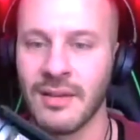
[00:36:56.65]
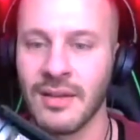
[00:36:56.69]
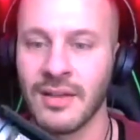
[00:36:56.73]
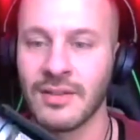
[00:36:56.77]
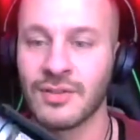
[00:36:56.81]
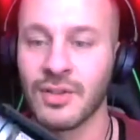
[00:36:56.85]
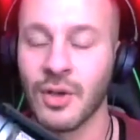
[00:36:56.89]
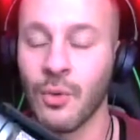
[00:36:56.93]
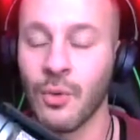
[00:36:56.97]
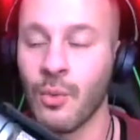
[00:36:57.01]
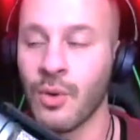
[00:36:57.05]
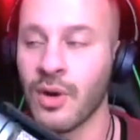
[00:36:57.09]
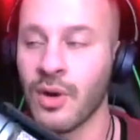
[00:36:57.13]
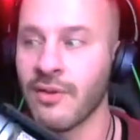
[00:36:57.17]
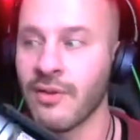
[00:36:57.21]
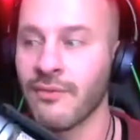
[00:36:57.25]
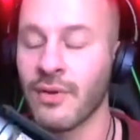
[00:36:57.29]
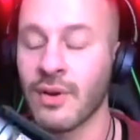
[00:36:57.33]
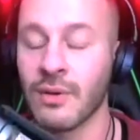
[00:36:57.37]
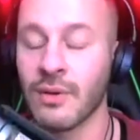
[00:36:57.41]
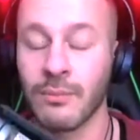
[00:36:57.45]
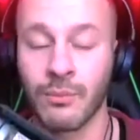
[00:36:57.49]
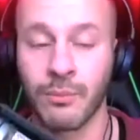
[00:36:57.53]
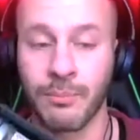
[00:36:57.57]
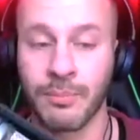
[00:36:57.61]
So
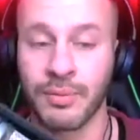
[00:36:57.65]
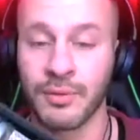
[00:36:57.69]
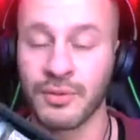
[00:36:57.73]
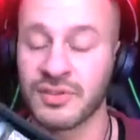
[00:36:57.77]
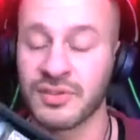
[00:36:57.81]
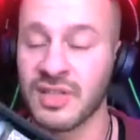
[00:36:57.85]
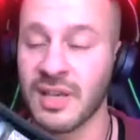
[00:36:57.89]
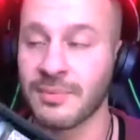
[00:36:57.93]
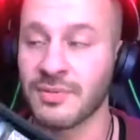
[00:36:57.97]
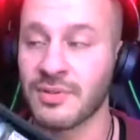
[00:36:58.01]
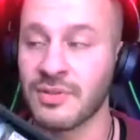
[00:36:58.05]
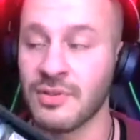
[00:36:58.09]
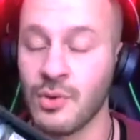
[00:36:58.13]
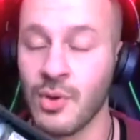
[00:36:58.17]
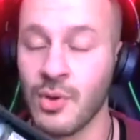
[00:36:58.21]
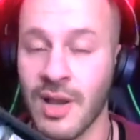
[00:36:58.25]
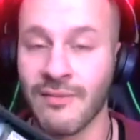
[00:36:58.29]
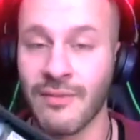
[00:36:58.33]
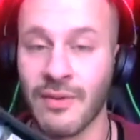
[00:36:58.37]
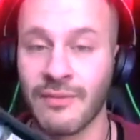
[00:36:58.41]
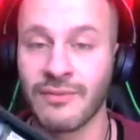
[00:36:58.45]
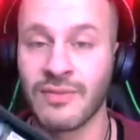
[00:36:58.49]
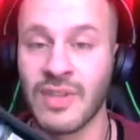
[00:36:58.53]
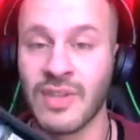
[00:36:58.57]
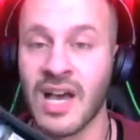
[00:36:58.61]
whatever perception you have
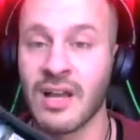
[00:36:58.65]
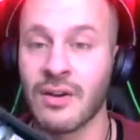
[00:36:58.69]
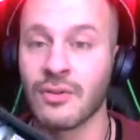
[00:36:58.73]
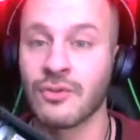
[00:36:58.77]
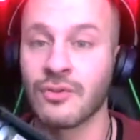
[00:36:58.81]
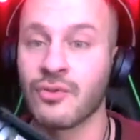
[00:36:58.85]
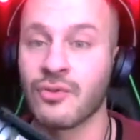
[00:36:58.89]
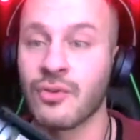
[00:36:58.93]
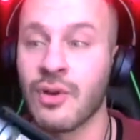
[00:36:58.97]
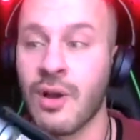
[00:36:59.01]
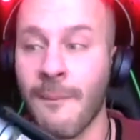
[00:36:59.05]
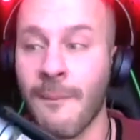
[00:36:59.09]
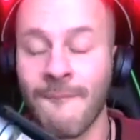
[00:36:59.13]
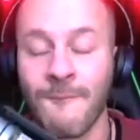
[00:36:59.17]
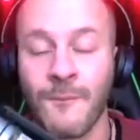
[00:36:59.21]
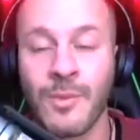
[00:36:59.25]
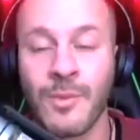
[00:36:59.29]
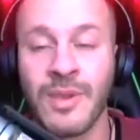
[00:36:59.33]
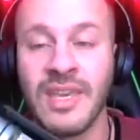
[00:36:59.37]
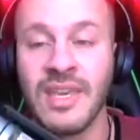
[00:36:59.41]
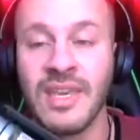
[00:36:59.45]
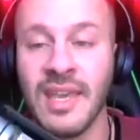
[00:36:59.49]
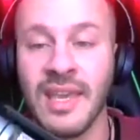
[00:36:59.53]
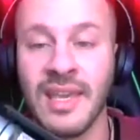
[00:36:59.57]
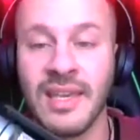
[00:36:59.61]
of Donald Trump,
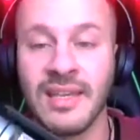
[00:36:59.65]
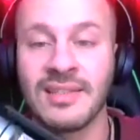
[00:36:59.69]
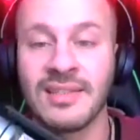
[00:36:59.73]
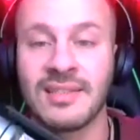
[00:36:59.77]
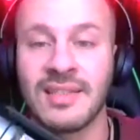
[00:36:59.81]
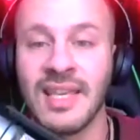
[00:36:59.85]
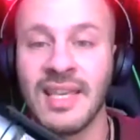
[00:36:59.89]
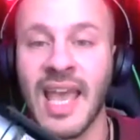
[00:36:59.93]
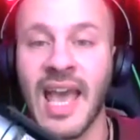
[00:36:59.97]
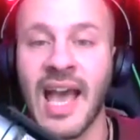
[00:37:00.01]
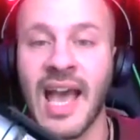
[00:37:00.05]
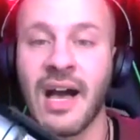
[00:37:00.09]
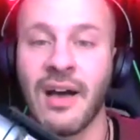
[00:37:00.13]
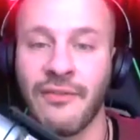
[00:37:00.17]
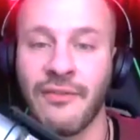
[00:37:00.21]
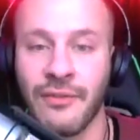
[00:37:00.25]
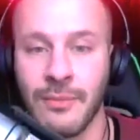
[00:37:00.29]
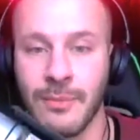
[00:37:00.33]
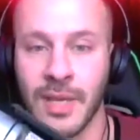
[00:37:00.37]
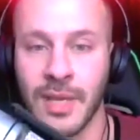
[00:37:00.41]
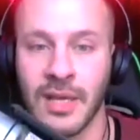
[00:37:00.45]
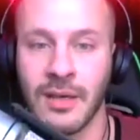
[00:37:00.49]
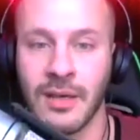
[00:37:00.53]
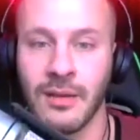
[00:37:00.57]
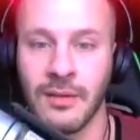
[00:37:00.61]
he is the alpha
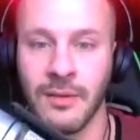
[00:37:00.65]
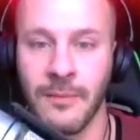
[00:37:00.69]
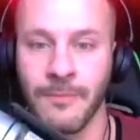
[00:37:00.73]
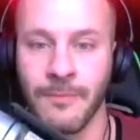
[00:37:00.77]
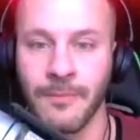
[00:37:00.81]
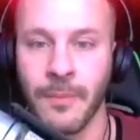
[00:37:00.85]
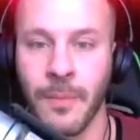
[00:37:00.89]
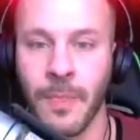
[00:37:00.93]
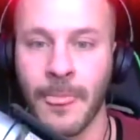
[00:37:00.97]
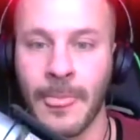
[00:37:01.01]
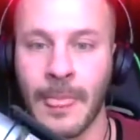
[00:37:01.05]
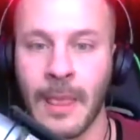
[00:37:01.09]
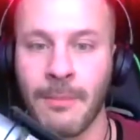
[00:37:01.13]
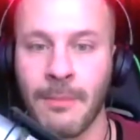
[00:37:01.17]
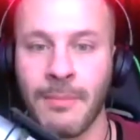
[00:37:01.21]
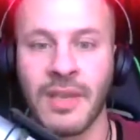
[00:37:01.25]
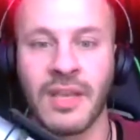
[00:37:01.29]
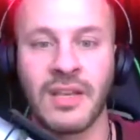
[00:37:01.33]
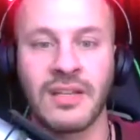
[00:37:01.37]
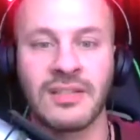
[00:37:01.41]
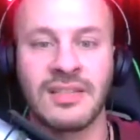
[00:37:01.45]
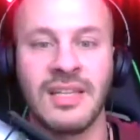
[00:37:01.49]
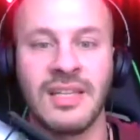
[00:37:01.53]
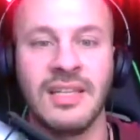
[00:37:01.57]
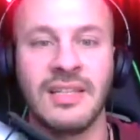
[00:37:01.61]
male
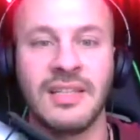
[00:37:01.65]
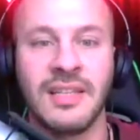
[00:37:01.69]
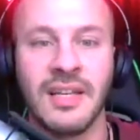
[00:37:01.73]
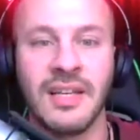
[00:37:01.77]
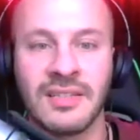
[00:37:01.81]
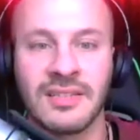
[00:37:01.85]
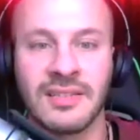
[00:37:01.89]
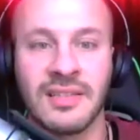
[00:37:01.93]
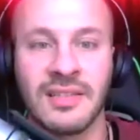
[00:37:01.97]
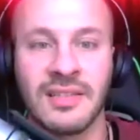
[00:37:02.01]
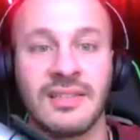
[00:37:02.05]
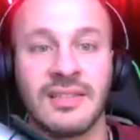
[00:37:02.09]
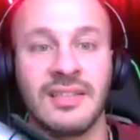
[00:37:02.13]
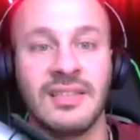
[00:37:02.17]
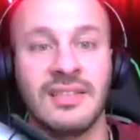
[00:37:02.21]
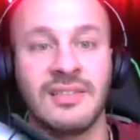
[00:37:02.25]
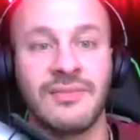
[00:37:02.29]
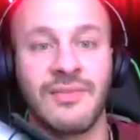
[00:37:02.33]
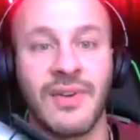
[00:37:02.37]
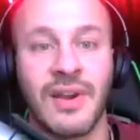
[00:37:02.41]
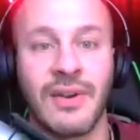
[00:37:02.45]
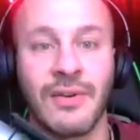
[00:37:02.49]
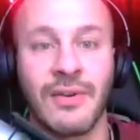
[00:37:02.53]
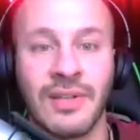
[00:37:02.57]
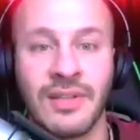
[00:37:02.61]
because he does He's
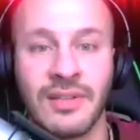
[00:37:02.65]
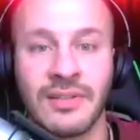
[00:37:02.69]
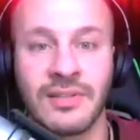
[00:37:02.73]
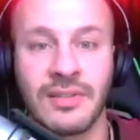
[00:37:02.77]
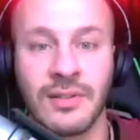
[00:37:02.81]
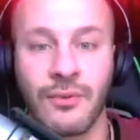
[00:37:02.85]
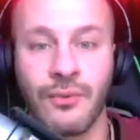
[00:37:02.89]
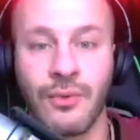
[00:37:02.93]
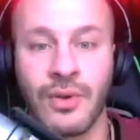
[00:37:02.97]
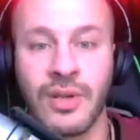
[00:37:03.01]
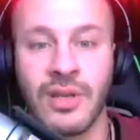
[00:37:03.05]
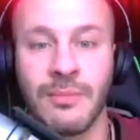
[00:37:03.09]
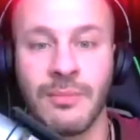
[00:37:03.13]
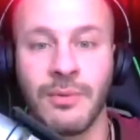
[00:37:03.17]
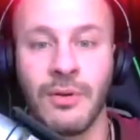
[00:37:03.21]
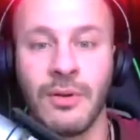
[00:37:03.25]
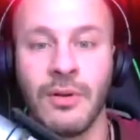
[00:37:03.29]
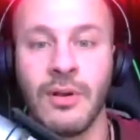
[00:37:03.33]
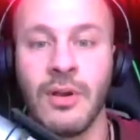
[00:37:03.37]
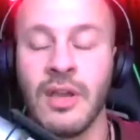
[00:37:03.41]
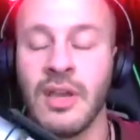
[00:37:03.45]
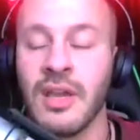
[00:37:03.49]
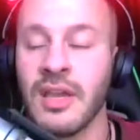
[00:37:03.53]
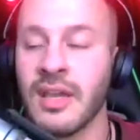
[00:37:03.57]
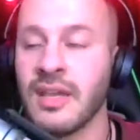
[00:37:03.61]
very disagreeable.
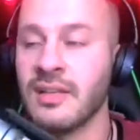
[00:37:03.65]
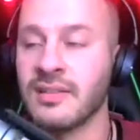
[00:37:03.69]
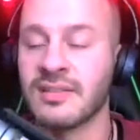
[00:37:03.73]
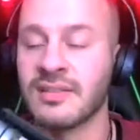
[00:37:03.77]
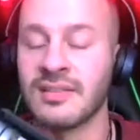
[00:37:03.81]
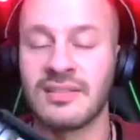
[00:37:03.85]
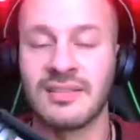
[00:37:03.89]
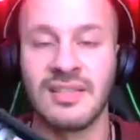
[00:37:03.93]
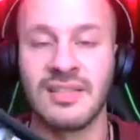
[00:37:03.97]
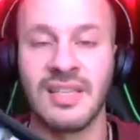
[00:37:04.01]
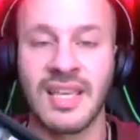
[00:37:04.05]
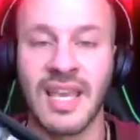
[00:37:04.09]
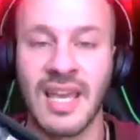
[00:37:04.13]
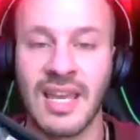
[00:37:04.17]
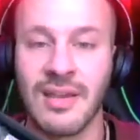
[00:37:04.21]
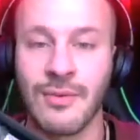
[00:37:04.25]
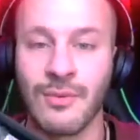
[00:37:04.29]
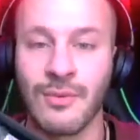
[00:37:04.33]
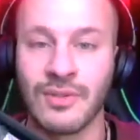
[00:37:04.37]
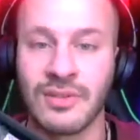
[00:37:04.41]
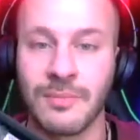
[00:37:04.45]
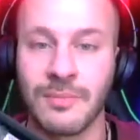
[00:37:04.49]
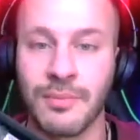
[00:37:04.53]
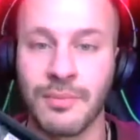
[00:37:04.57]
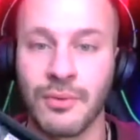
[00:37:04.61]
He doesn't seek
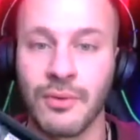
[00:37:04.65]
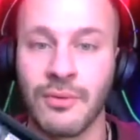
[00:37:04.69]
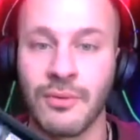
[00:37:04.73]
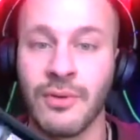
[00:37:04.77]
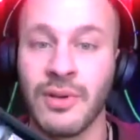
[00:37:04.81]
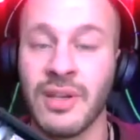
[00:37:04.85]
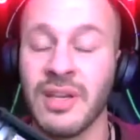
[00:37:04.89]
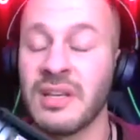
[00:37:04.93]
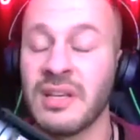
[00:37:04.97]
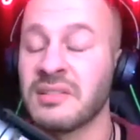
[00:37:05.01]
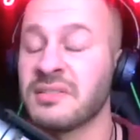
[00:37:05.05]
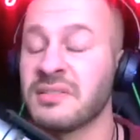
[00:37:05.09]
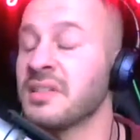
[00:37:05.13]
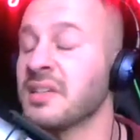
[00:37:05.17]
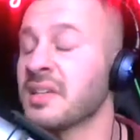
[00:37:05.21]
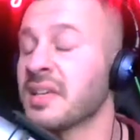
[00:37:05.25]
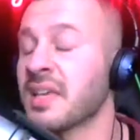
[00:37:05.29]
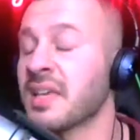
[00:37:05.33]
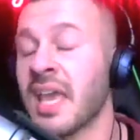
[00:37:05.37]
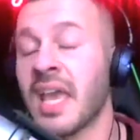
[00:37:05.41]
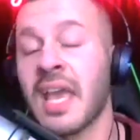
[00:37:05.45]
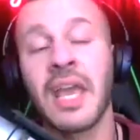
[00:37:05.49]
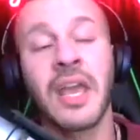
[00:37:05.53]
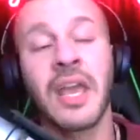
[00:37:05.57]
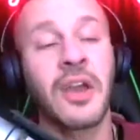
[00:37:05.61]
anyone's approval. He doesn't
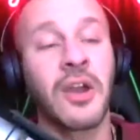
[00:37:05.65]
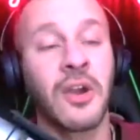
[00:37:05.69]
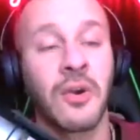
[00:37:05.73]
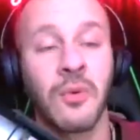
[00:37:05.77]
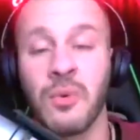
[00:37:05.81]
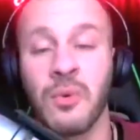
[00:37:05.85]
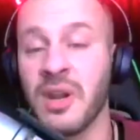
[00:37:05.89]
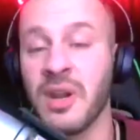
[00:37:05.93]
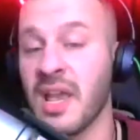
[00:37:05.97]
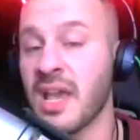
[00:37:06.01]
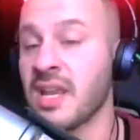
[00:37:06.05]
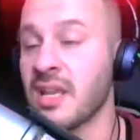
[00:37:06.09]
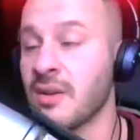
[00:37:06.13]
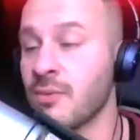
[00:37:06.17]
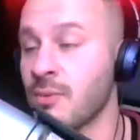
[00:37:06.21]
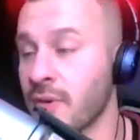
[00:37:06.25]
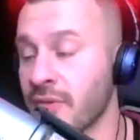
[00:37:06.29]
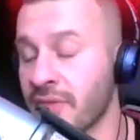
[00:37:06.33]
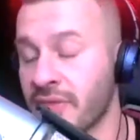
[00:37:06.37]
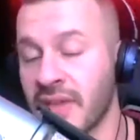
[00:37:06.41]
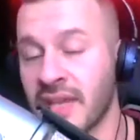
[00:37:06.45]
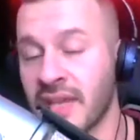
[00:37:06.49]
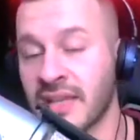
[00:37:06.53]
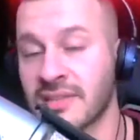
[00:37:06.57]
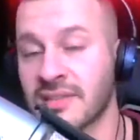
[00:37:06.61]
care what anyone
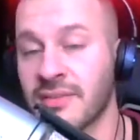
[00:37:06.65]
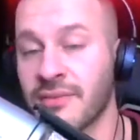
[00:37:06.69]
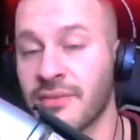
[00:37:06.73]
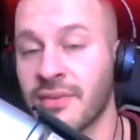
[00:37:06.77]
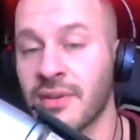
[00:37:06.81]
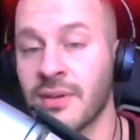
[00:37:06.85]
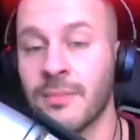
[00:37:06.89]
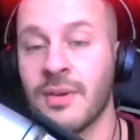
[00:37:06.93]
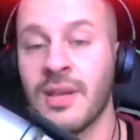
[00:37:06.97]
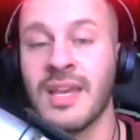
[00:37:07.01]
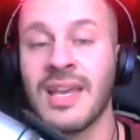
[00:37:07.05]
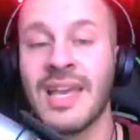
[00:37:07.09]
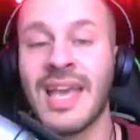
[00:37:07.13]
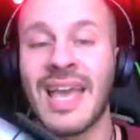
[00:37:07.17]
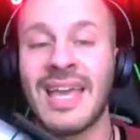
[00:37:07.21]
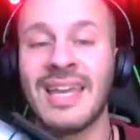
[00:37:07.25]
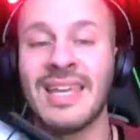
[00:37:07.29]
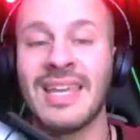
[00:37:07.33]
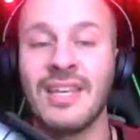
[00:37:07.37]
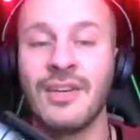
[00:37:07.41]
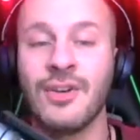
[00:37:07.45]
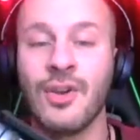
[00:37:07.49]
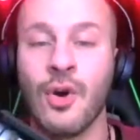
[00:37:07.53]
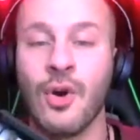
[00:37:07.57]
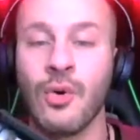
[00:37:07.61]
thinks of him. And
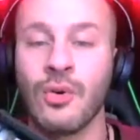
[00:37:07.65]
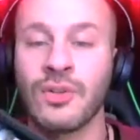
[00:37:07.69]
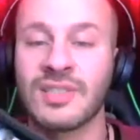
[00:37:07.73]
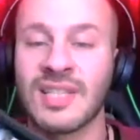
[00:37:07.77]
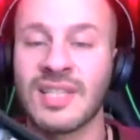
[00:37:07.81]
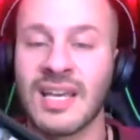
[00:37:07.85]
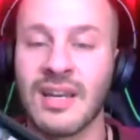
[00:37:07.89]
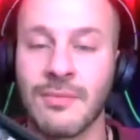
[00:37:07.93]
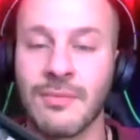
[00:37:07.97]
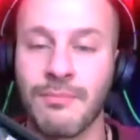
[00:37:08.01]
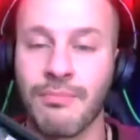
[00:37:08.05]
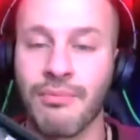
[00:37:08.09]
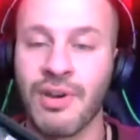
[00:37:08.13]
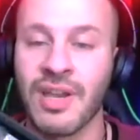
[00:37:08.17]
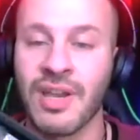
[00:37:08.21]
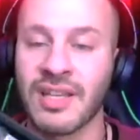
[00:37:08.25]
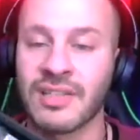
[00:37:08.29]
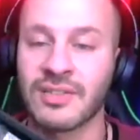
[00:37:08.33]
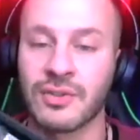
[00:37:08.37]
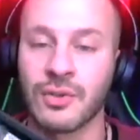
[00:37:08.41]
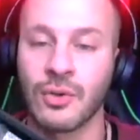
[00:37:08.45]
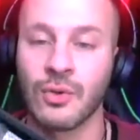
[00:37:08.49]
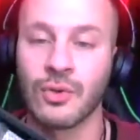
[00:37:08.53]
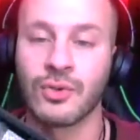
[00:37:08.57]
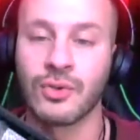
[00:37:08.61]
he knows how to break
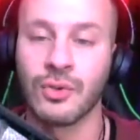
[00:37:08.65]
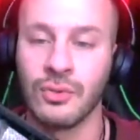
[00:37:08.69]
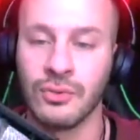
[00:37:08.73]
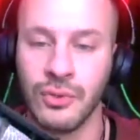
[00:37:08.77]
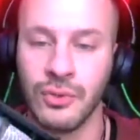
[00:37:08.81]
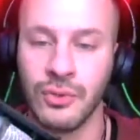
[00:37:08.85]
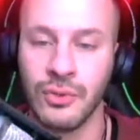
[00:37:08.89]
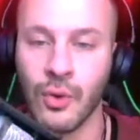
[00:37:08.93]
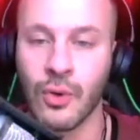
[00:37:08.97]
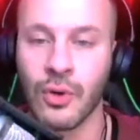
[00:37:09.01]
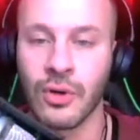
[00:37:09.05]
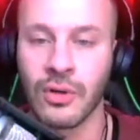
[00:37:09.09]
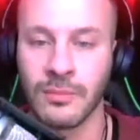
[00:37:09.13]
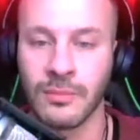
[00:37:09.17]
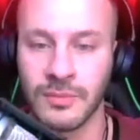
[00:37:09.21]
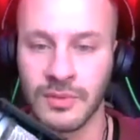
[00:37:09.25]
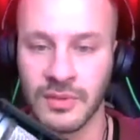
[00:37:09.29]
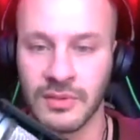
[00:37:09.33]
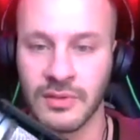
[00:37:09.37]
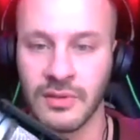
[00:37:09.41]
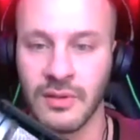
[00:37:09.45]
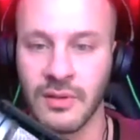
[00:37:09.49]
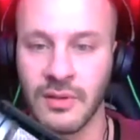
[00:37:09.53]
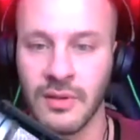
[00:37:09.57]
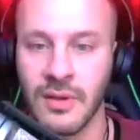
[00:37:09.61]
social norms.